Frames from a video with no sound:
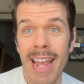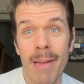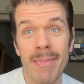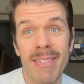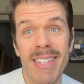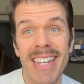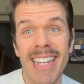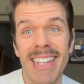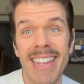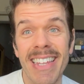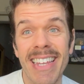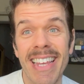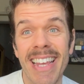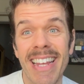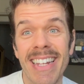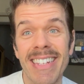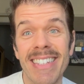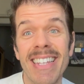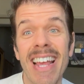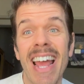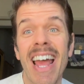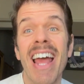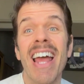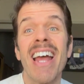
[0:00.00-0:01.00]
I'm taking the
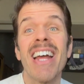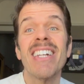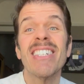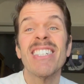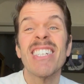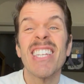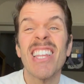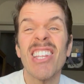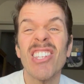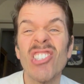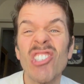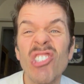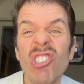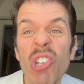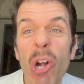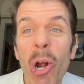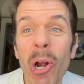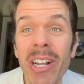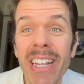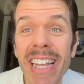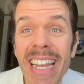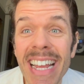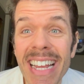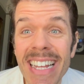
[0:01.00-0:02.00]
kids to the
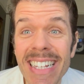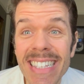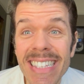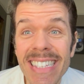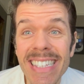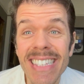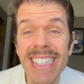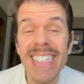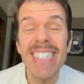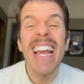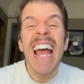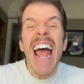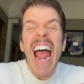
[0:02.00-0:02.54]
circus.